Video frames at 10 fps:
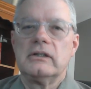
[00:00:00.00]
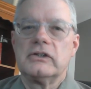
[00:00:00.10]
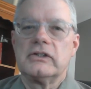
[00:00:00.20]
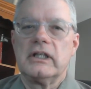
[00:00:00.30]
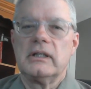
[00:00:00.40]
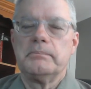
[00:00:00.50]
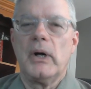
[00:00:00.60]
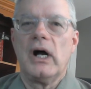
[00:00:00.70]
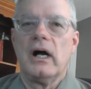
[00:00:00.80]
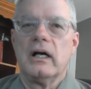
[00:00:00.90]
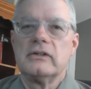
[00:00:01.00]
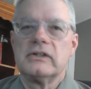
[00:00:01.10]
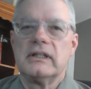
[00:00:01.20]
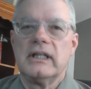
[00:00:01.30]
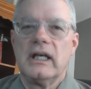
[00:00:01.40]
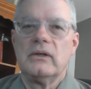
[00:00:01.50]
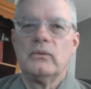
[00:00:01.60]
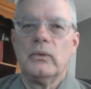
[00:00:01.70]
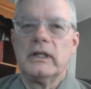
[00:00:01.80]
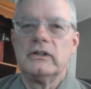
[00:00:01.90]
just hit pause. And then
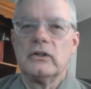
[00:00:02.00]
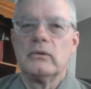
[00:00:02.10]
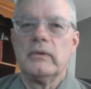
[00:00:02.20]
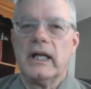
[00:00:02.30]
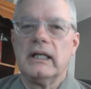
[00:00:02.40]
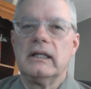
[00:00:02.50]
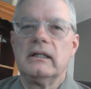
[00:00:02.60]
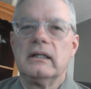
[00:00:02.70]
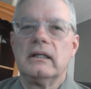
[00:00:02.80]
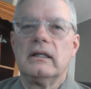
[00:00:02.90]
when you're ready,